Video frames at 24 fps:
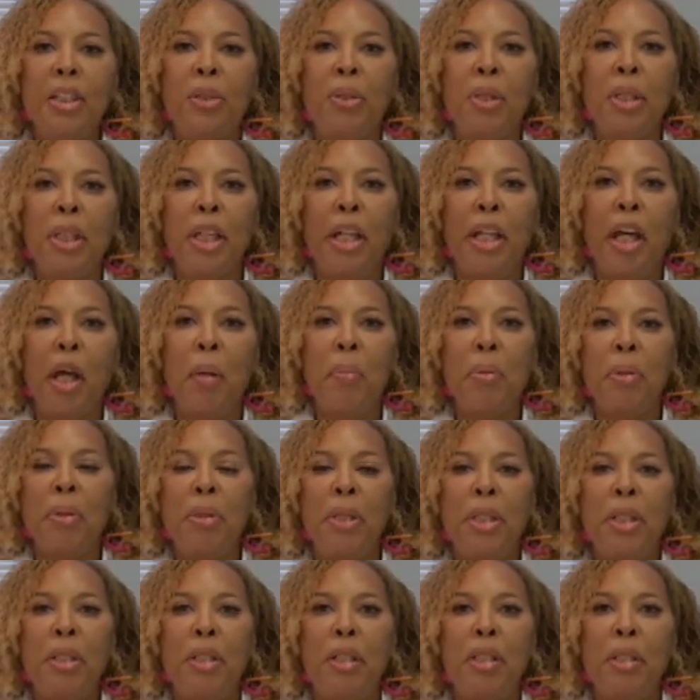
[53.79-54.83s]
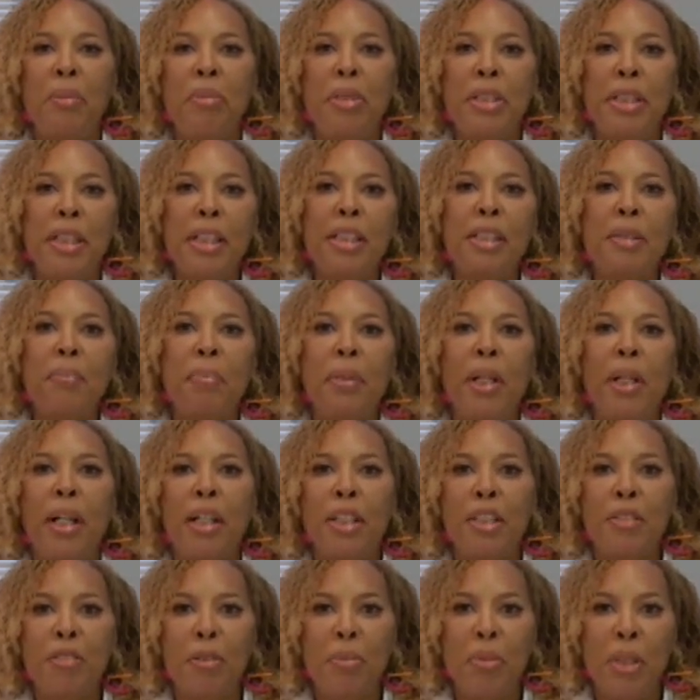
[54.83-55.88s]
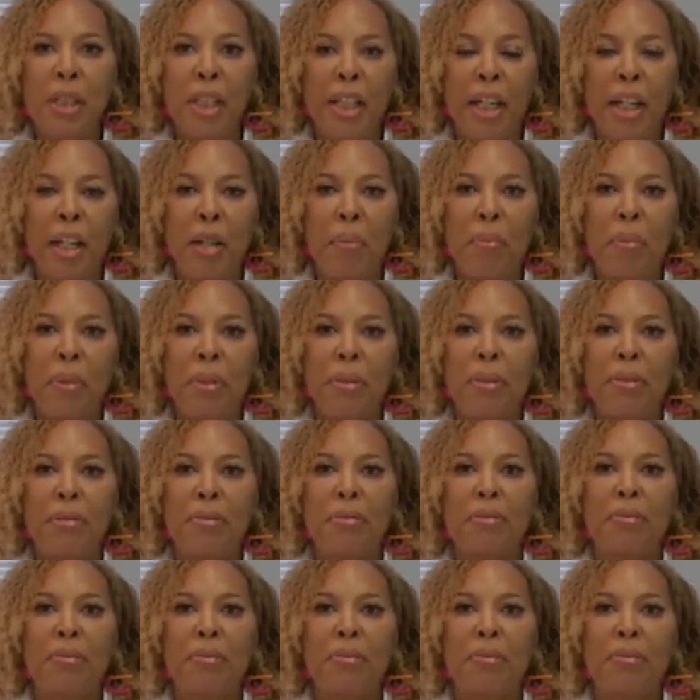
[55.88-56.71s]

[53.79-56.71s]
on Capitol Hill. I'm 6 blocks from the Capitol.